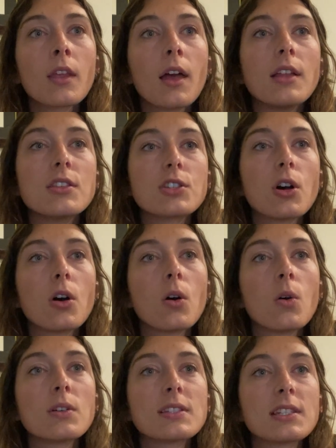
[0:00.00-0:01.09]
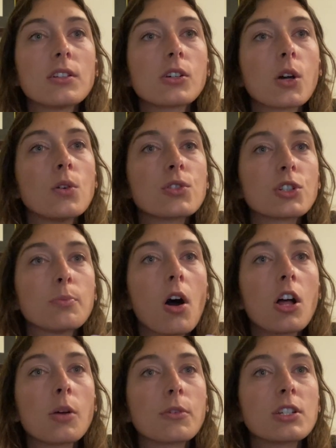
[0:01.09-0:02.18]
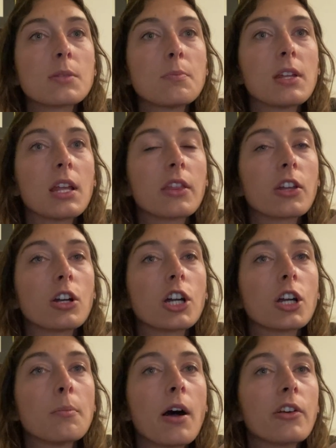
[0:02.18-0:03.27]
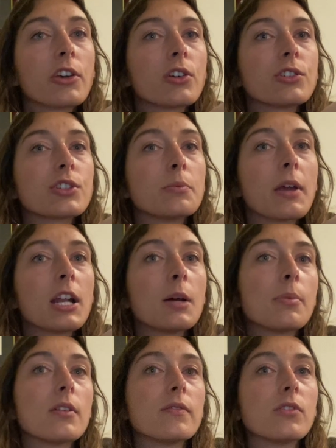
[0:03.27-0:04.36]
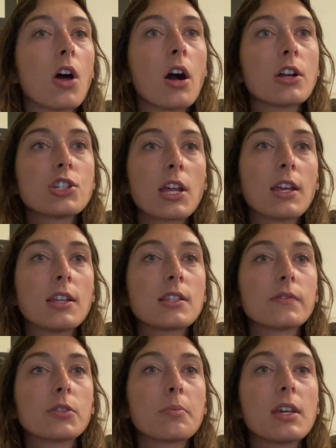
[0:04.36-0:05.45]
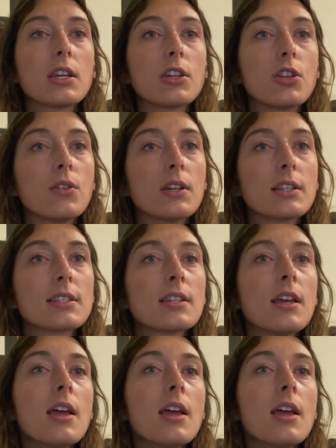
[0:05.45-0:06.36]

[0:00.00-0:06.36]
And so silicones are polymers, meaning their molecules are made up of long chains of repeated units.